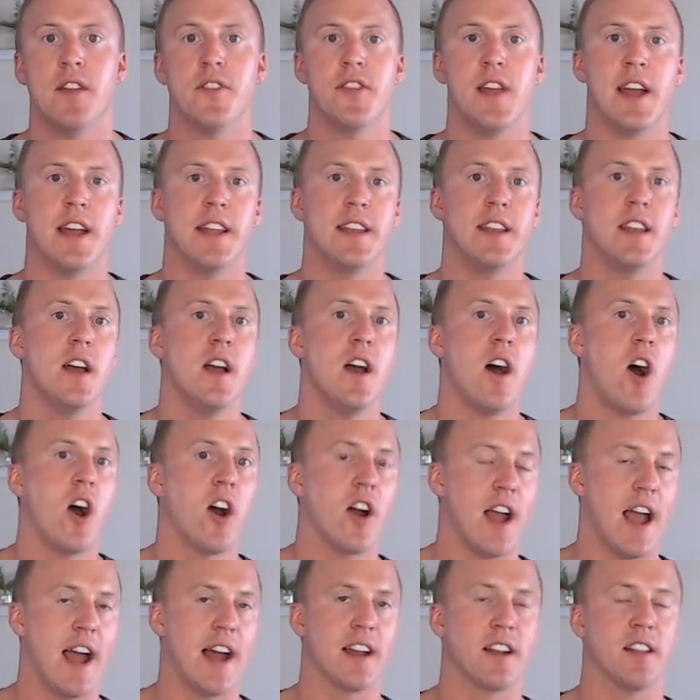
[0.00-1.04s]
than
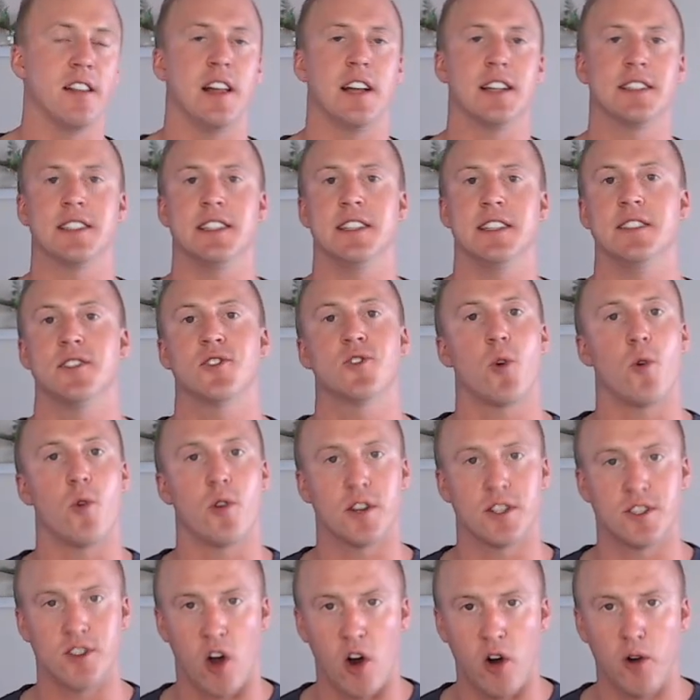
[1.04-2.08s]
our adolescents
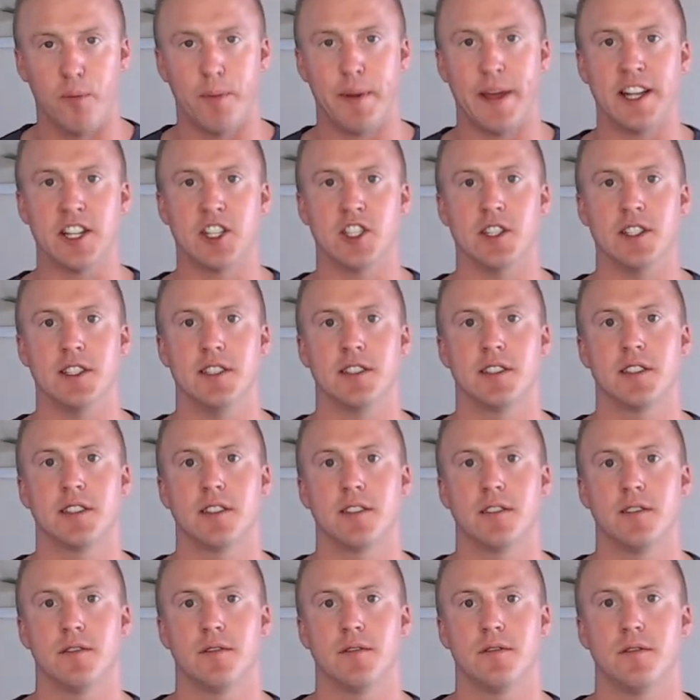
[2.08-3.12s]
or adult
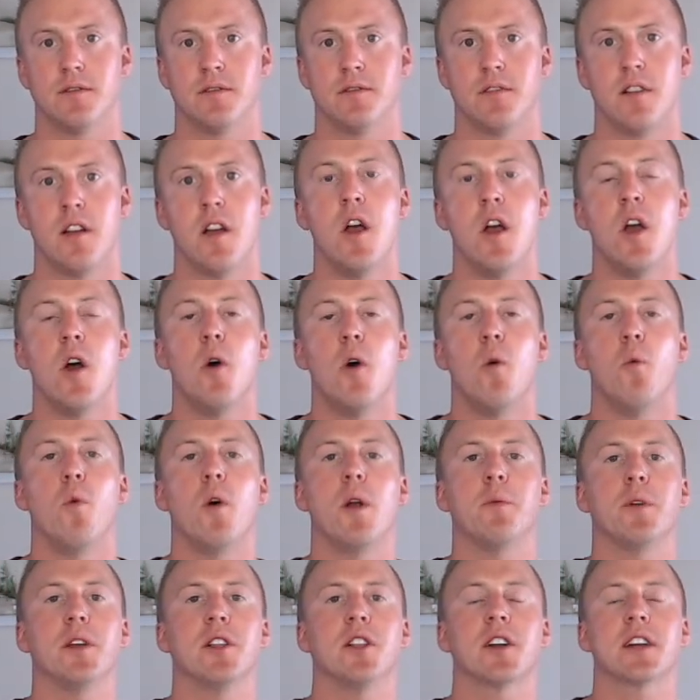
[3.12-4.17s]
patients.
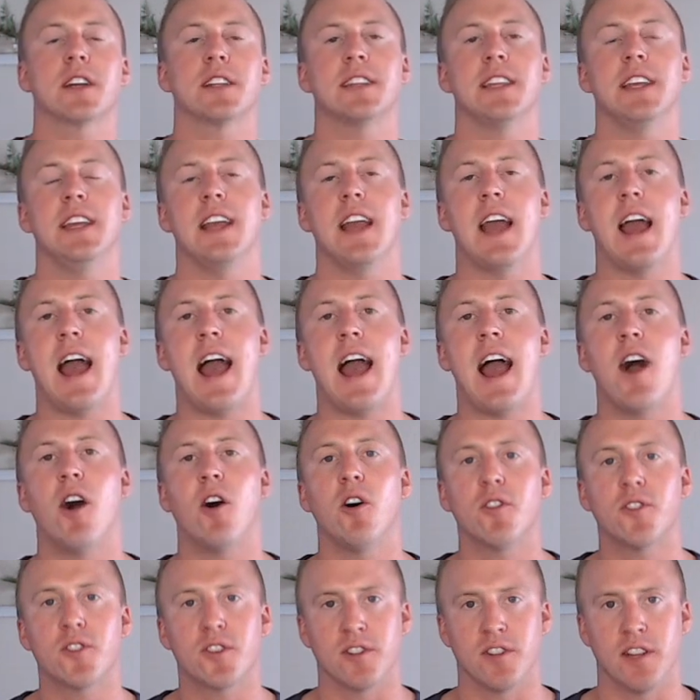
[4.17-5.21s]
When we look at the
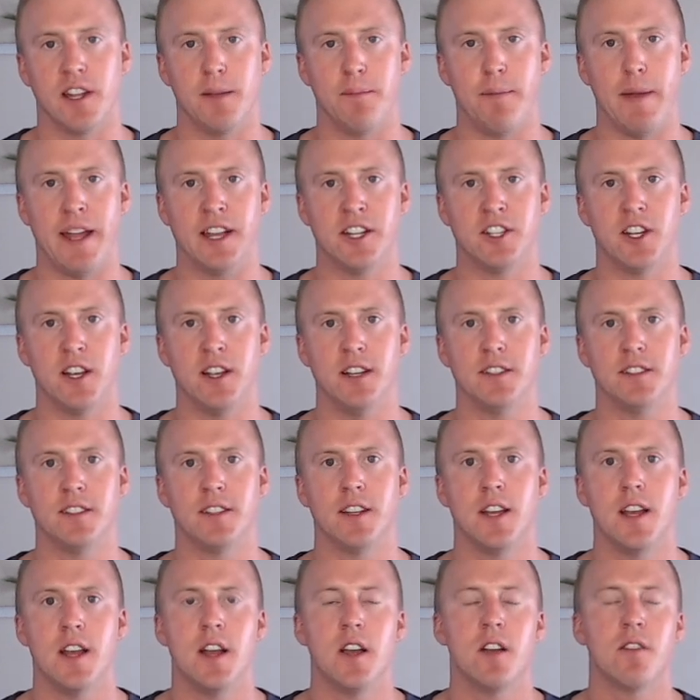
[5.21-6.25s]
elderly
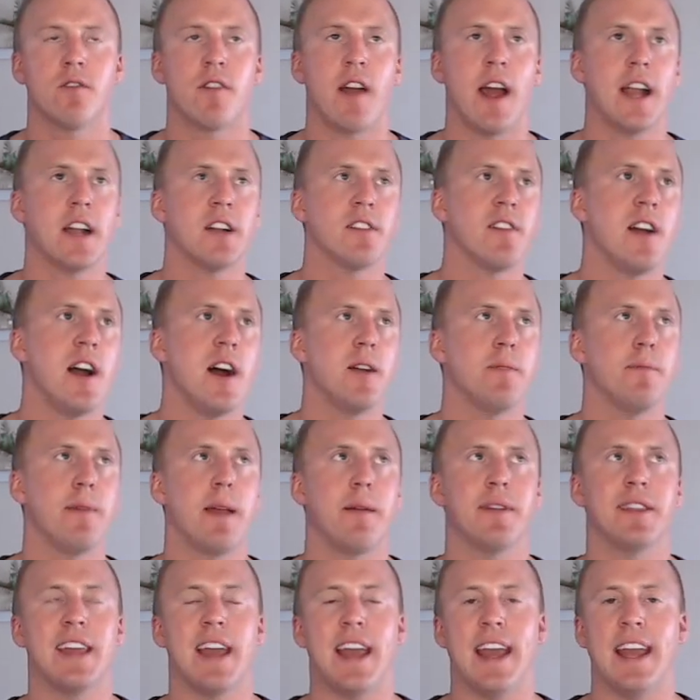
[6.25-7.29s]
patient, right around
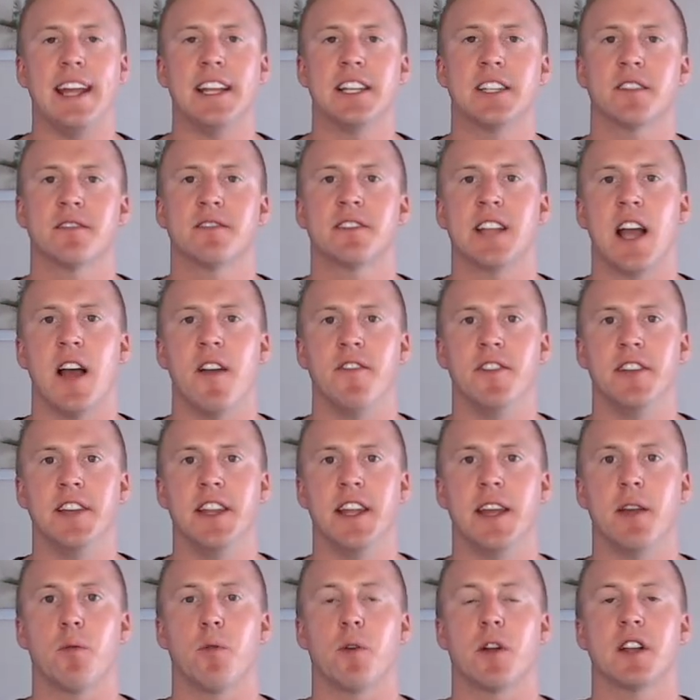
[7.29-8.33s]
maybe the age of
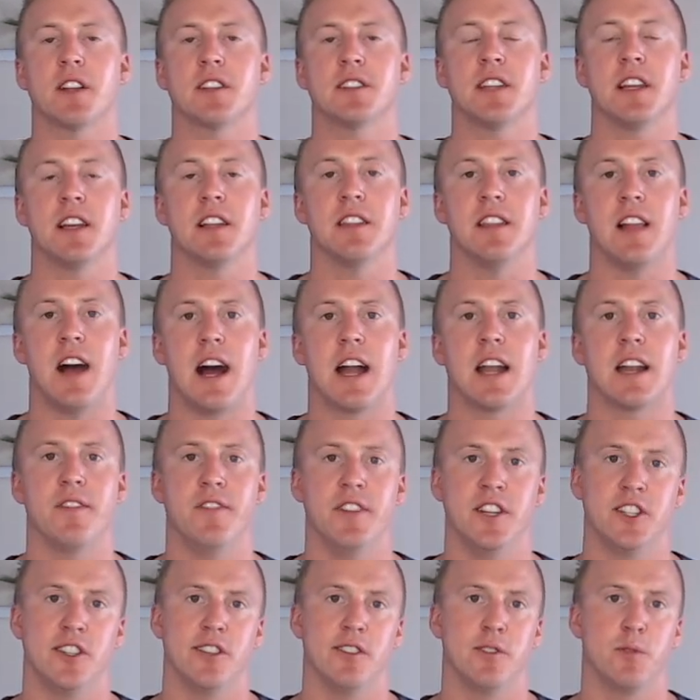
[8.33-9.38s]
70, we're going to see a lot of
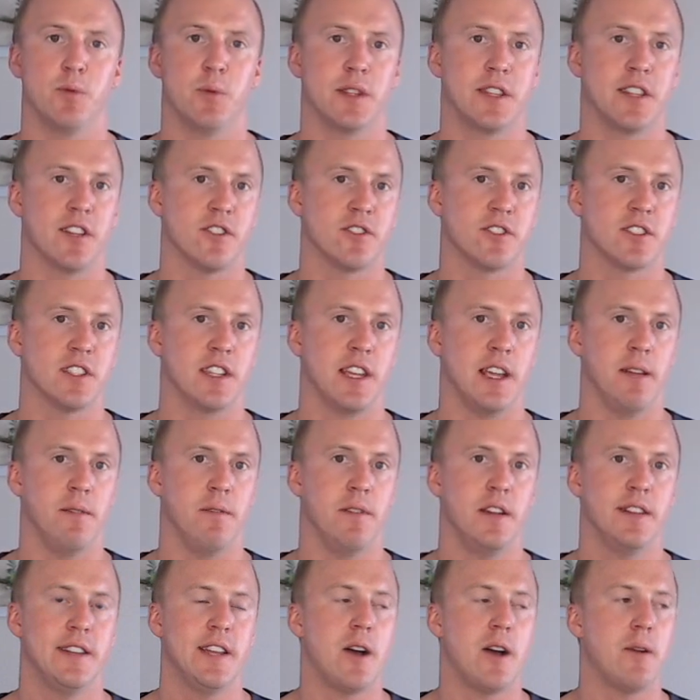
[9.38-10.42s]
issues with their sleep.
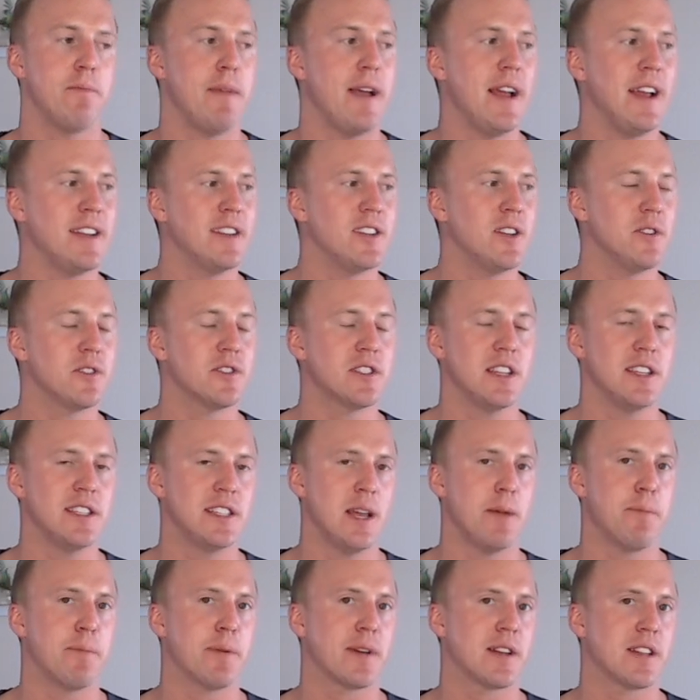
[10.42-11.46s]
Now, men usually
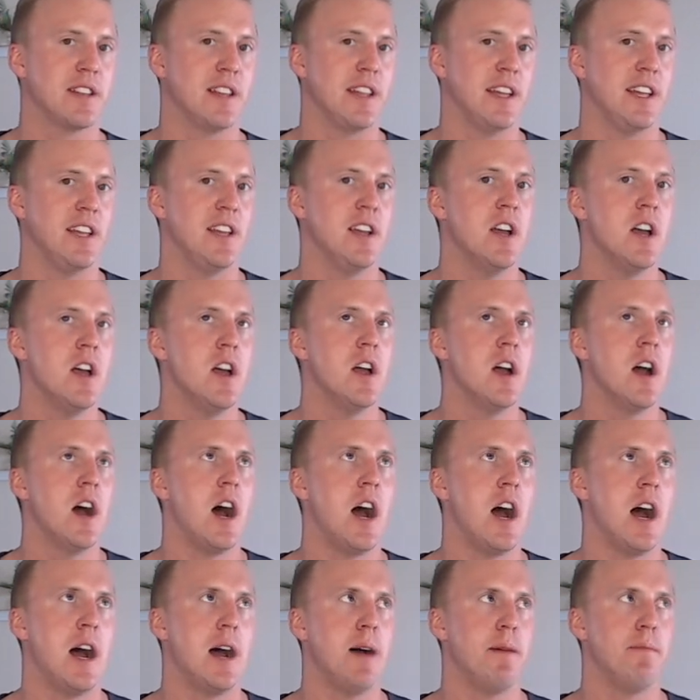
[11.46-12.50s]
typically
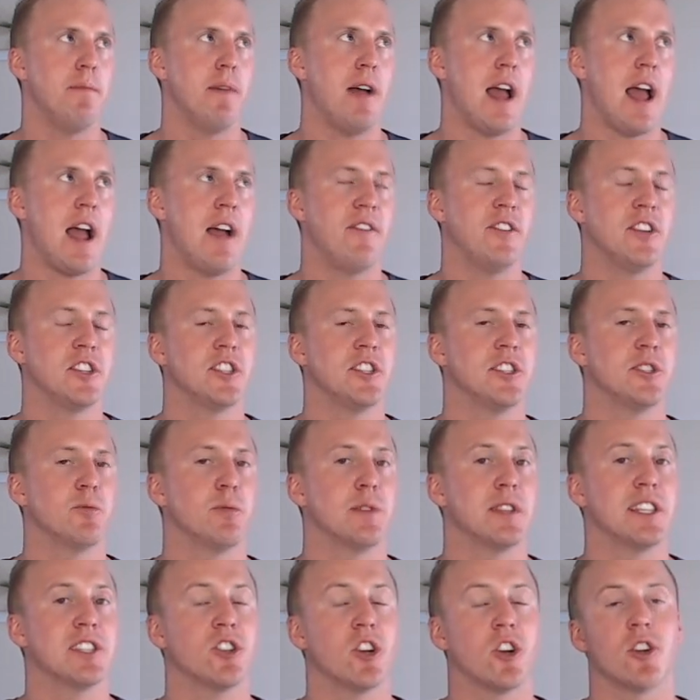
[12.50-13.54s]
have issues
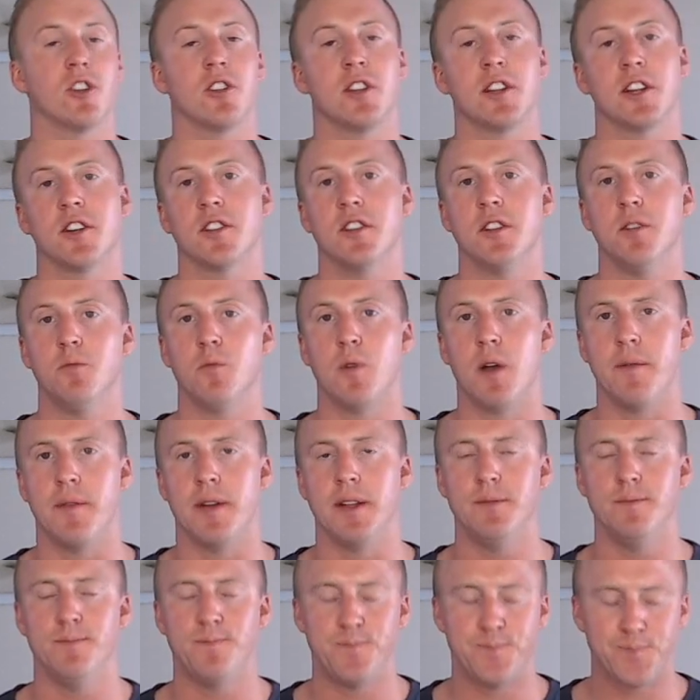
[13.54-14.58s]
with this earlier than
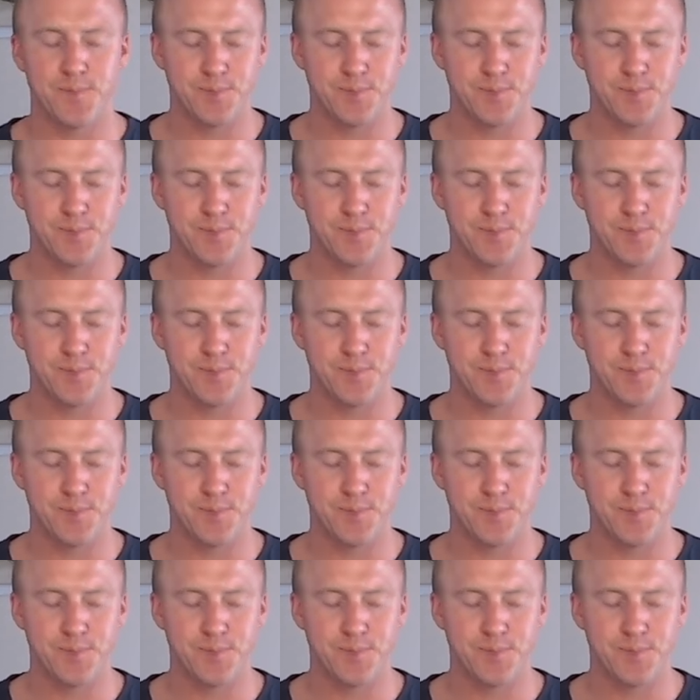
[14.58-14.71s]
women,